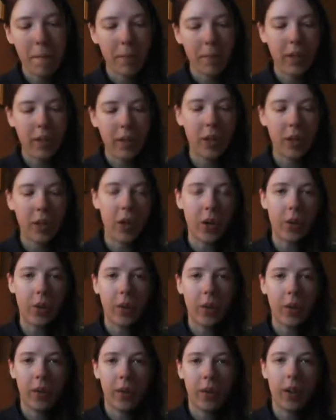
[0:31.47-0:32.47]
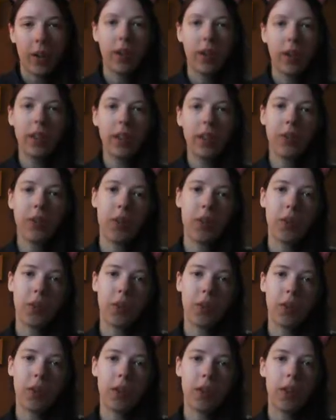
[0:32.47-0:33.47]
So all these foam
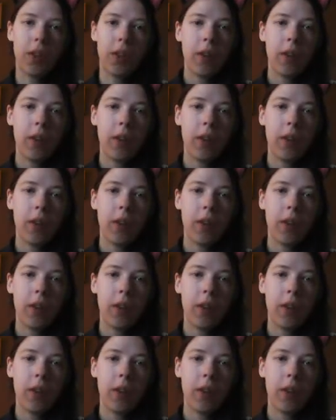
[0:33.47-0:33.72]
boards